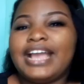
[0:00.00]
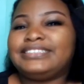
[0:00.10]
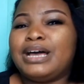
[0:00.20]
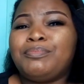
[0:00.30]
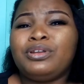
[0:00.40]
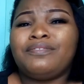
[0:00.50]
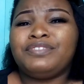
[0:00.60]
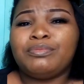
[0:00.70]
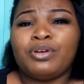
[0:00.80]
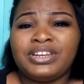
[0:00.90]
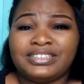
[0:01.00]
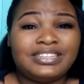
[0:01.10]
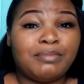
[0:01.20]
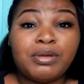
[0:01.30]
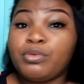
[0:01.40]
Example of mnemonics,
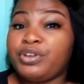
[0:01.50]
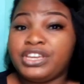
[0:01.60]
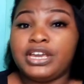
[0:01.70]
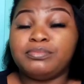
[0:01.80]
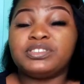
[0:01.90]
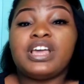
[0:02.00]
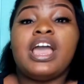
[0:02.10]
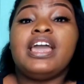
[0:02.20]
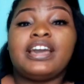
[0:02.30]
they are memory games.